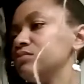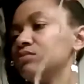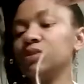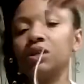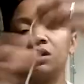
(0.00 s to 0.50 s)

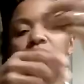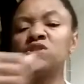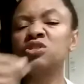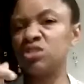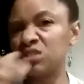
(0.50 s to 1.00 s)
I'm
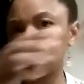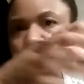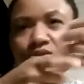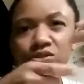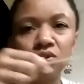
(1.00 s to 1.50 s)
sure you could
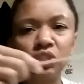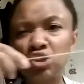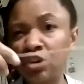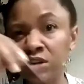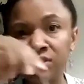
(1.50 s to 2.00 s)
also use
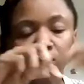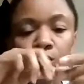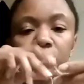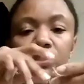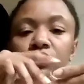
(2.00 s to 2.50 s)
yarn if you
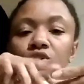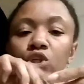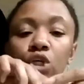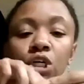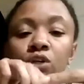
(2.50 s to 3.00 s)
want to use
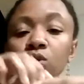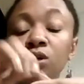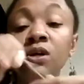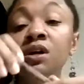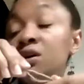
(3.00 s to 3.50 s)
yarn,
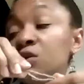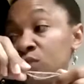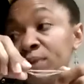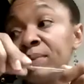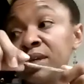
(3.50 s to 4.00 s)
or
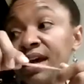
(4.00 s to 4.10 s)
ribbon.